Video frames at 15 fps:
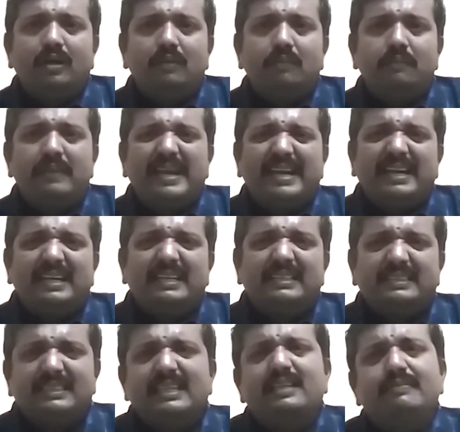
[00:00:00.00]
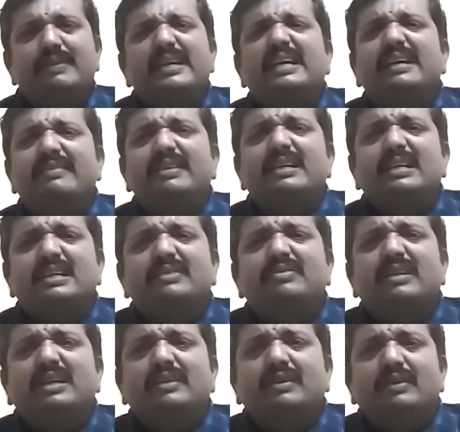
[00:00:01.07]
make a cell behave in a
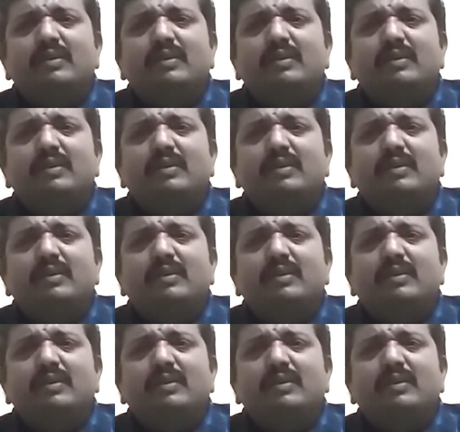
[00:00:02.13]
different way?